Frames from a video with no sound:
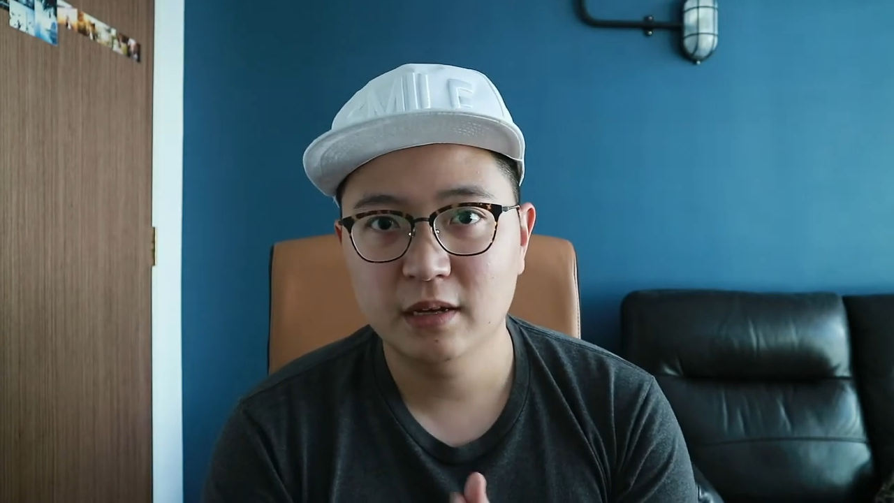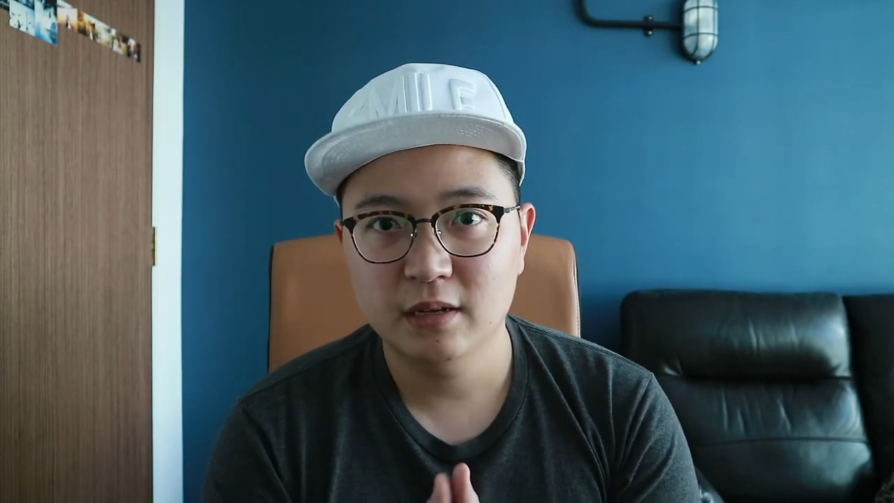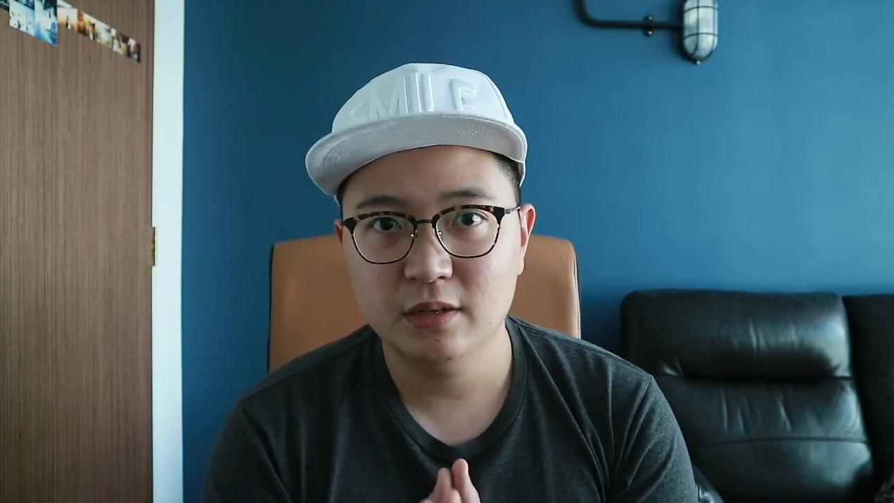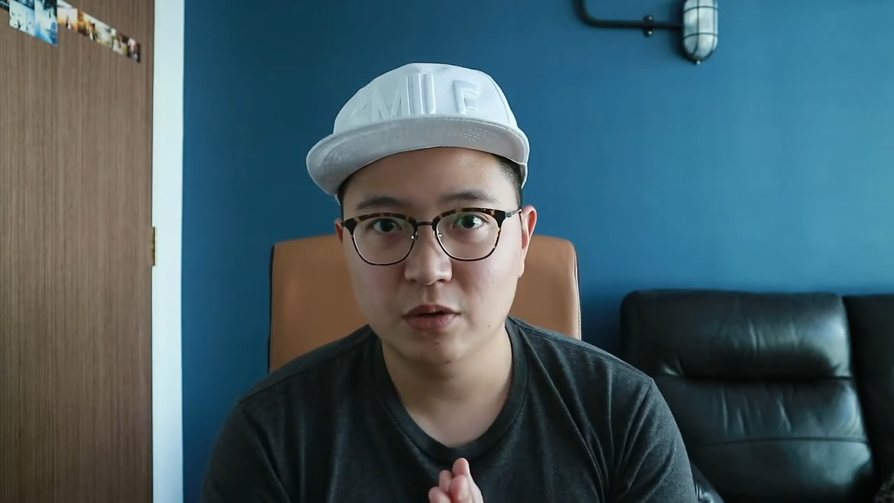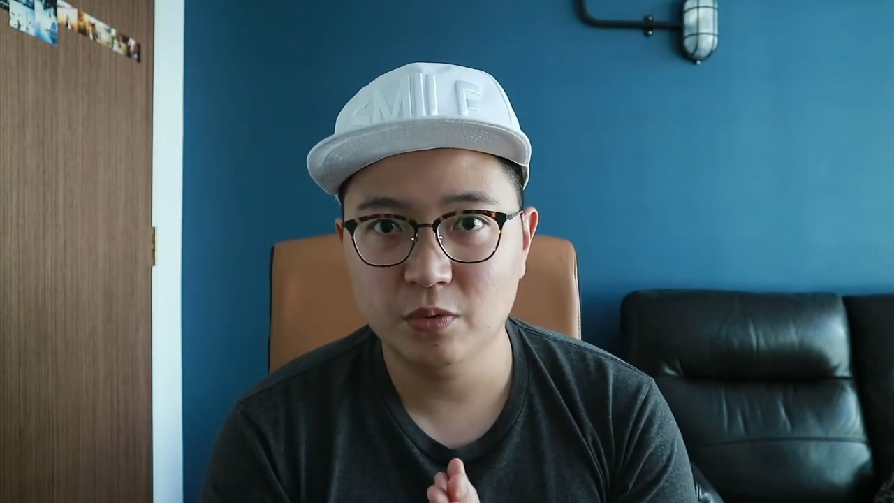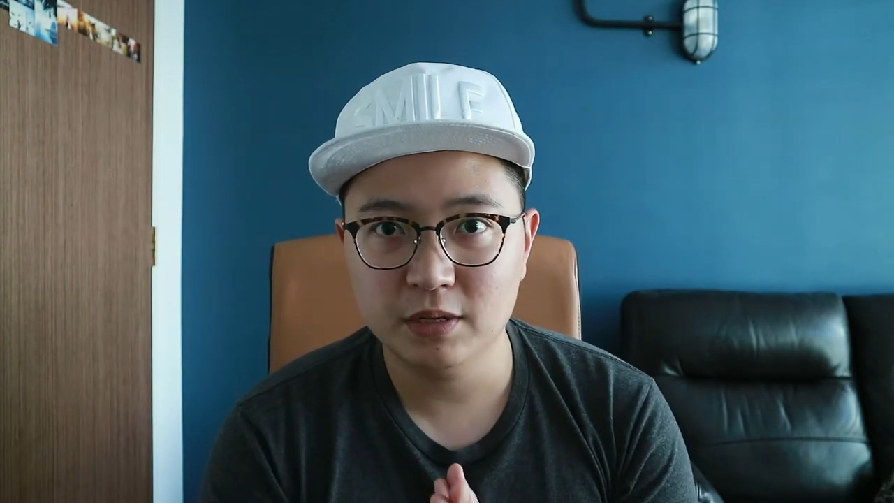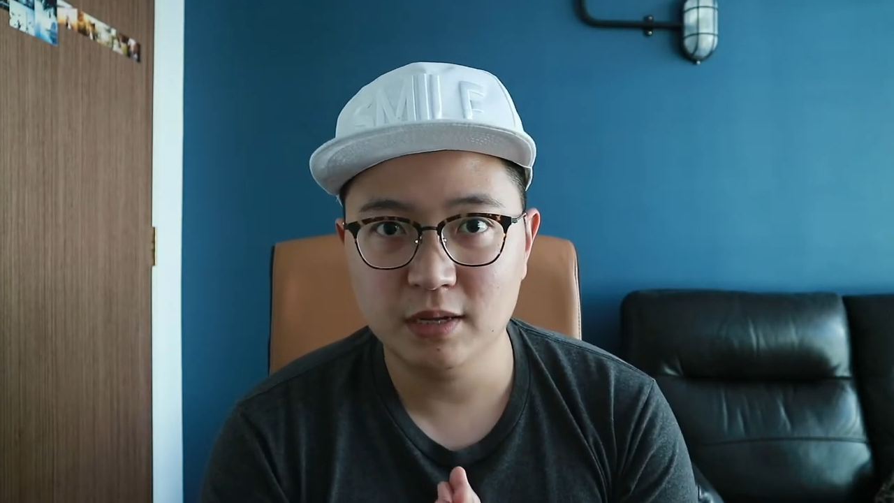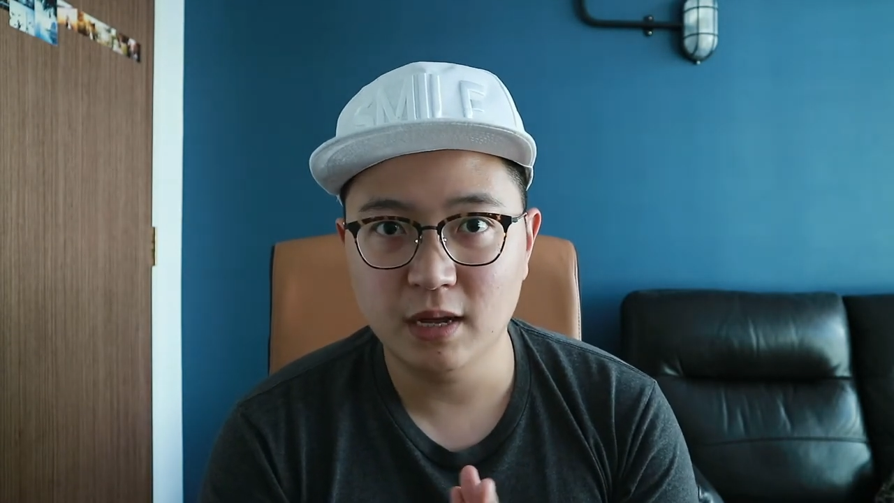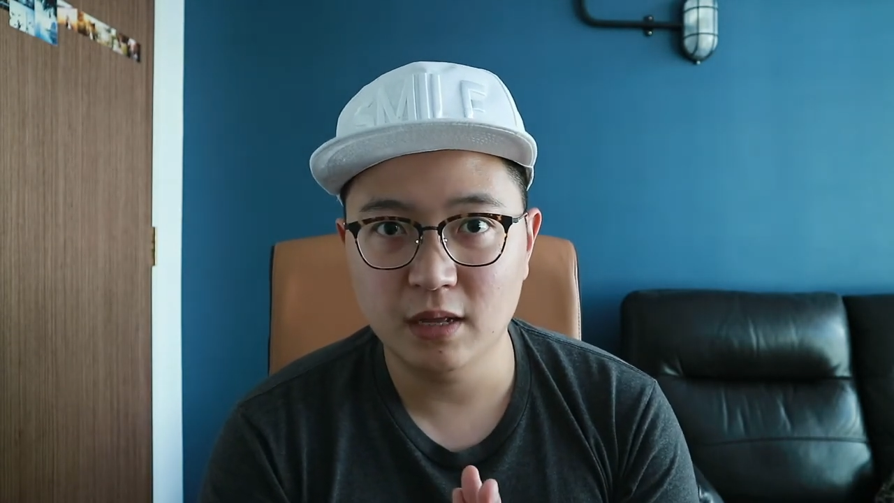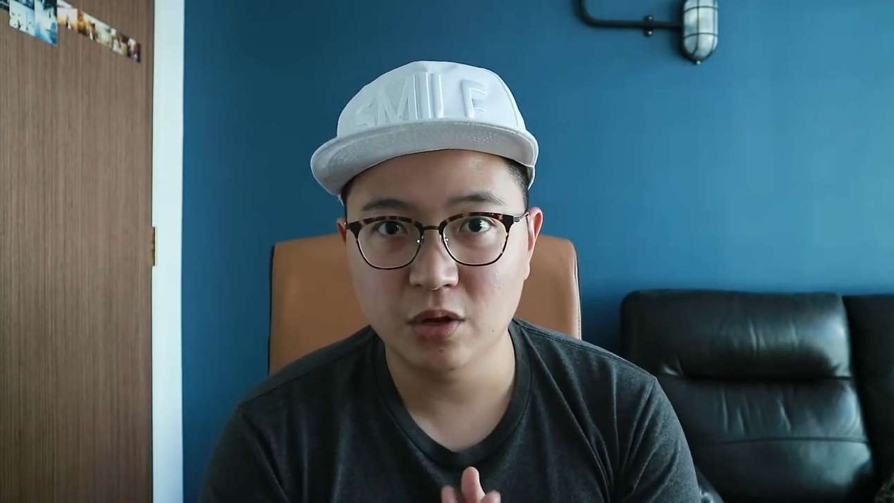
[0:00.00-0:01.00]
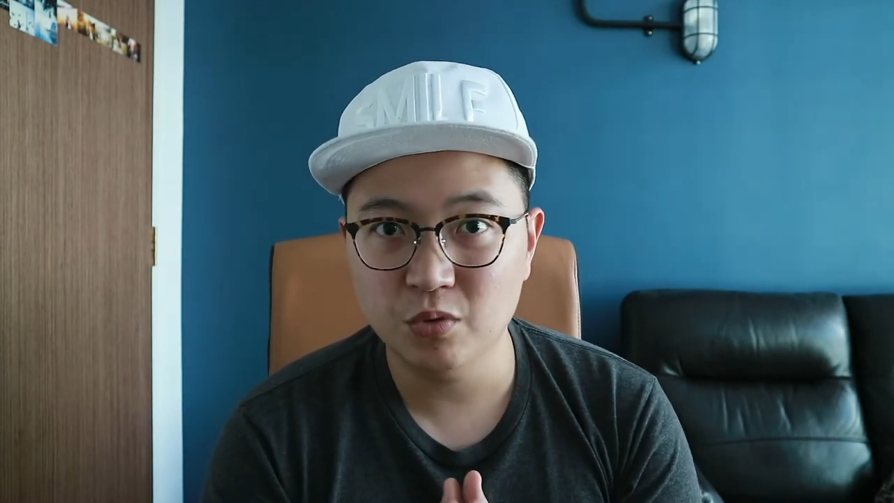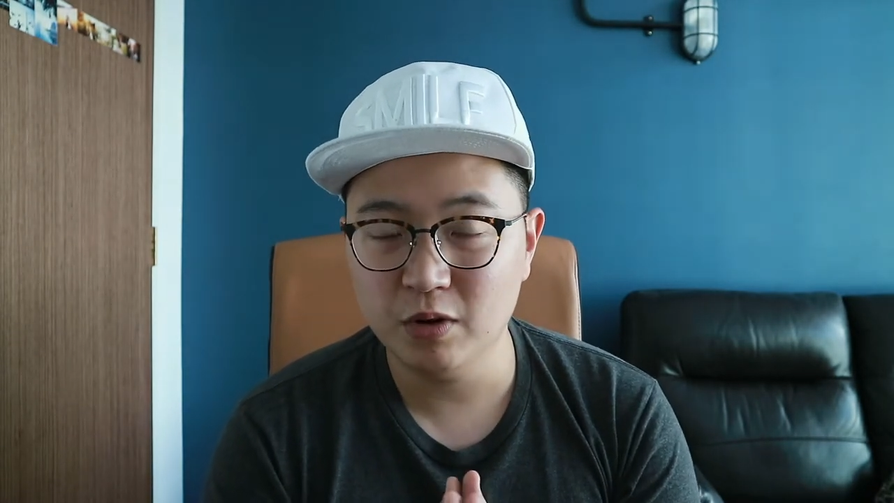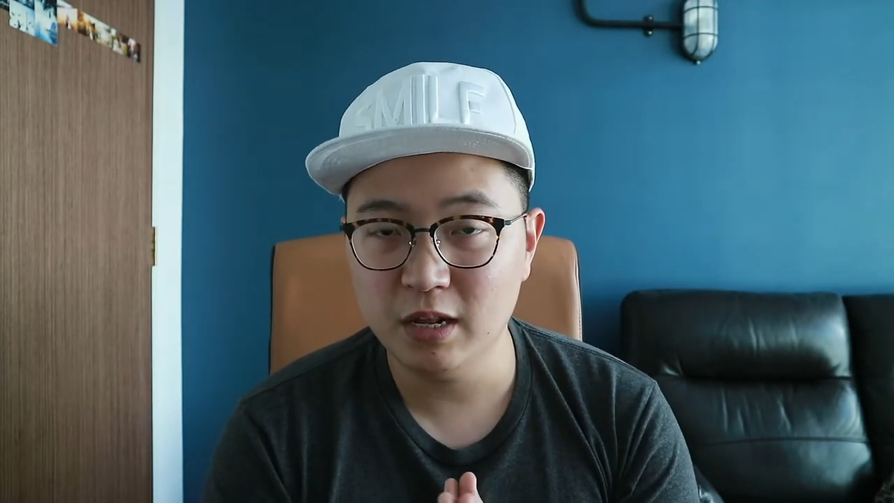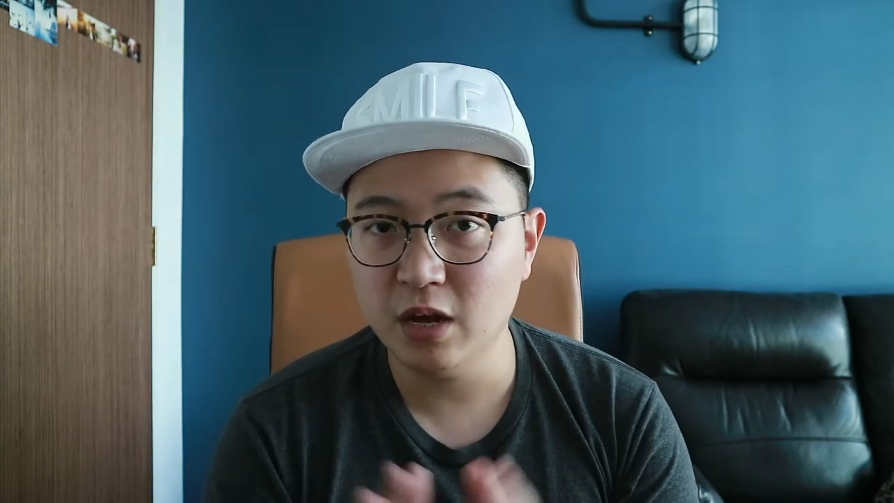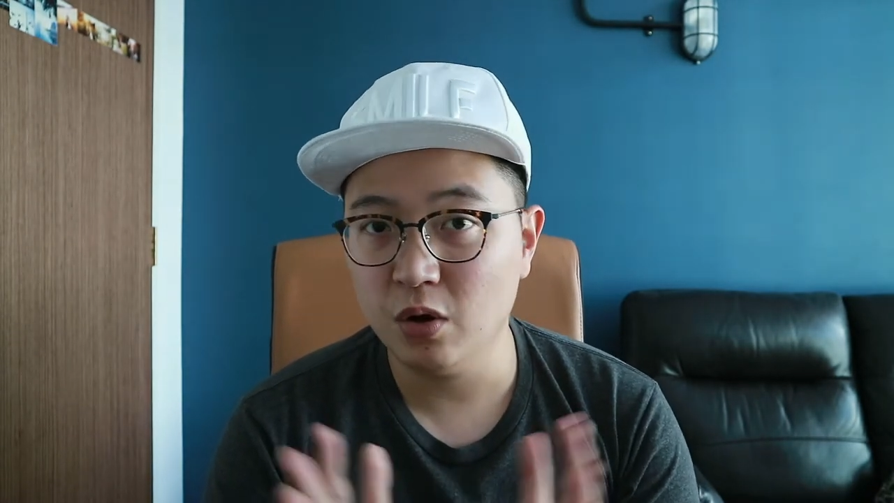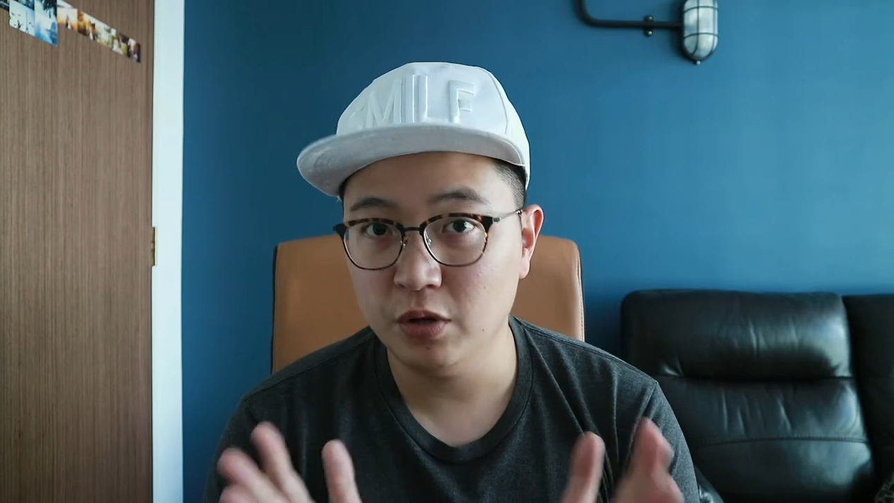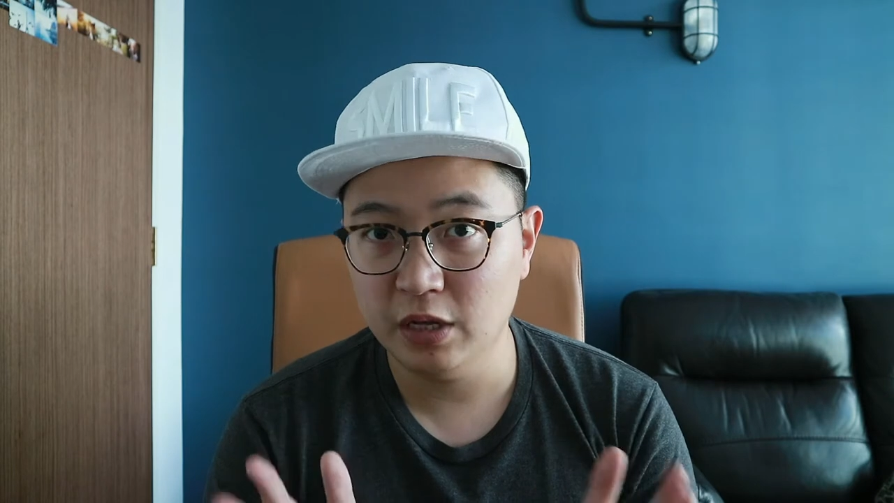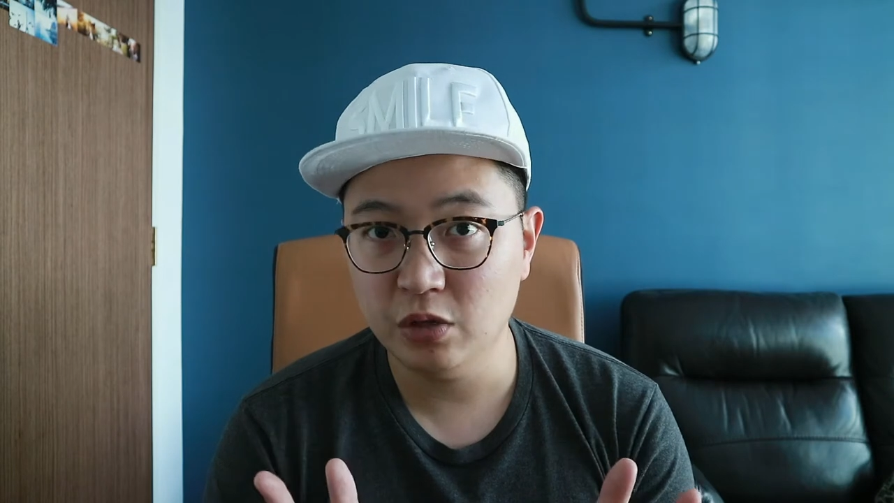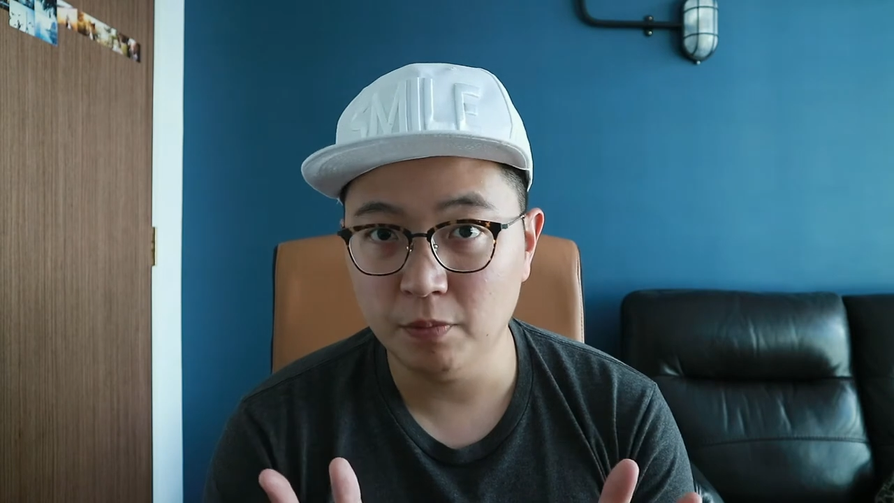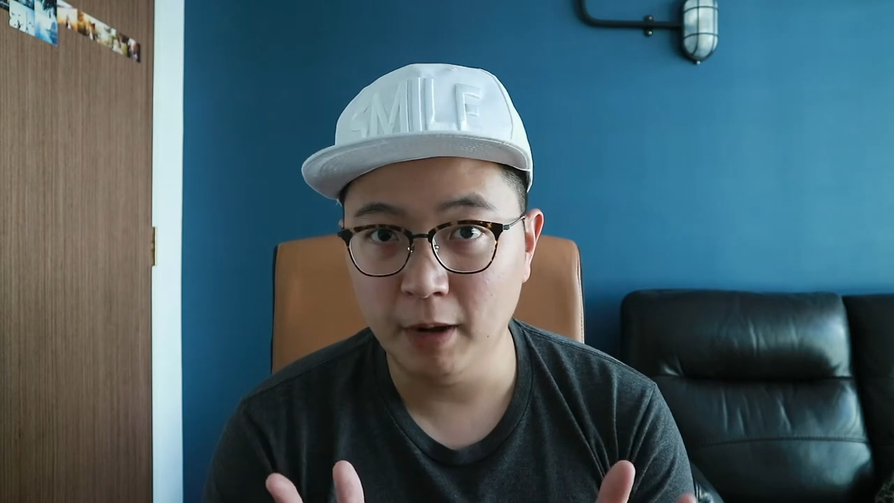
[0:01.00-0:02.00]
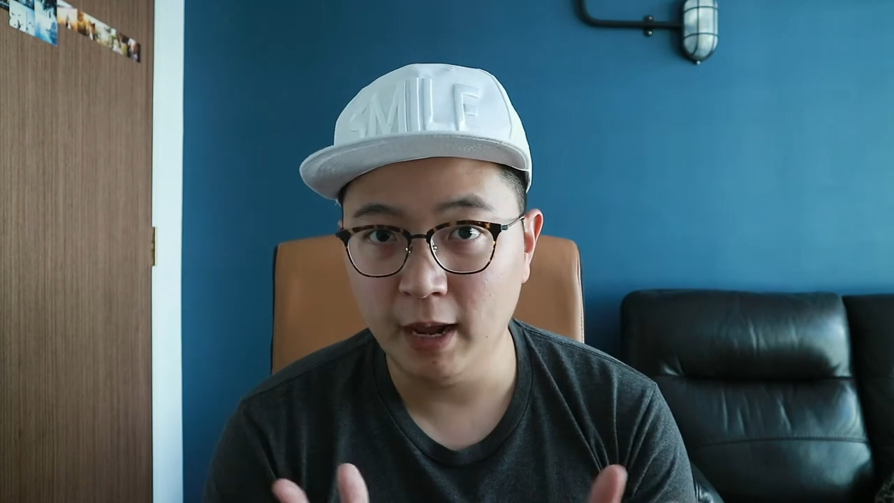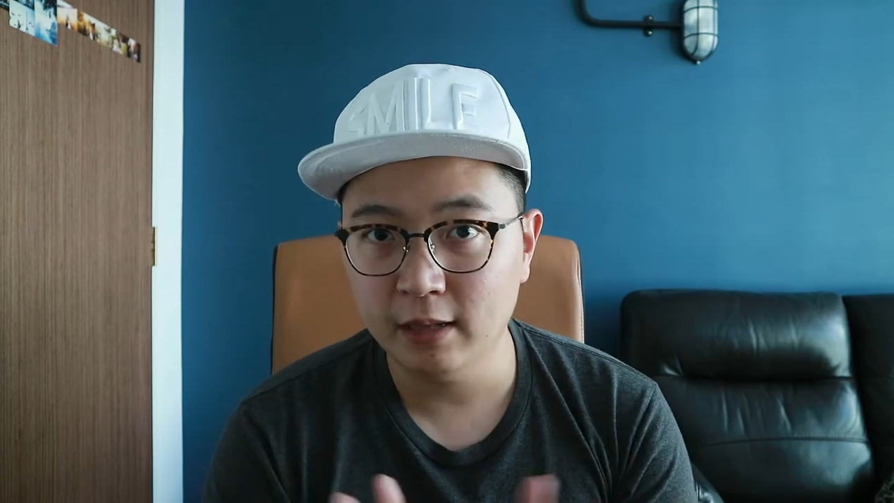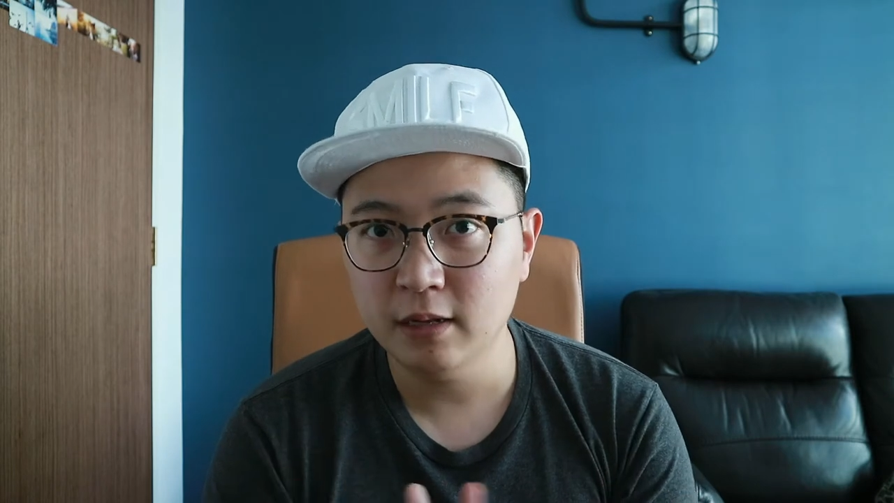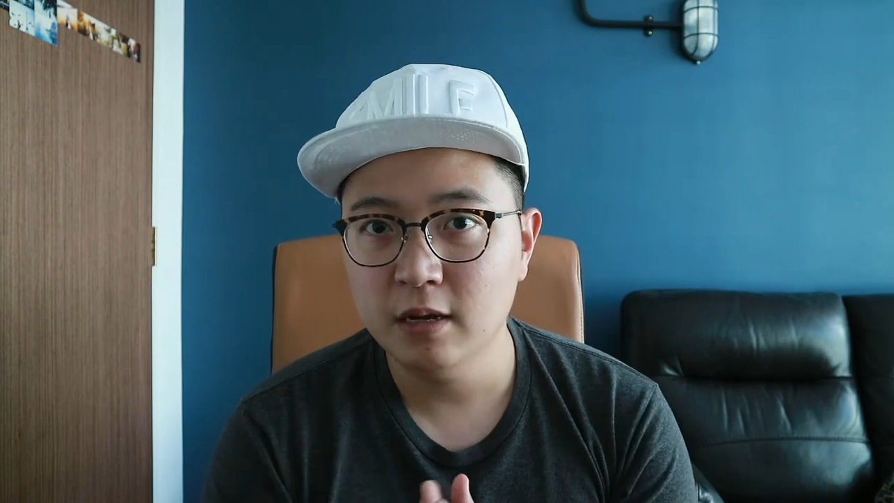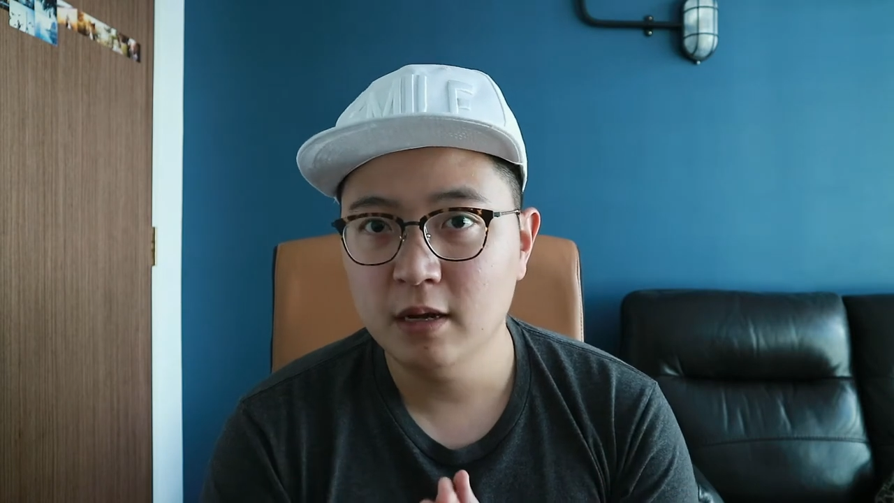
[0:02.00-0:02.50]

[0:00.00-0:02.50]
So it was not really according to plan,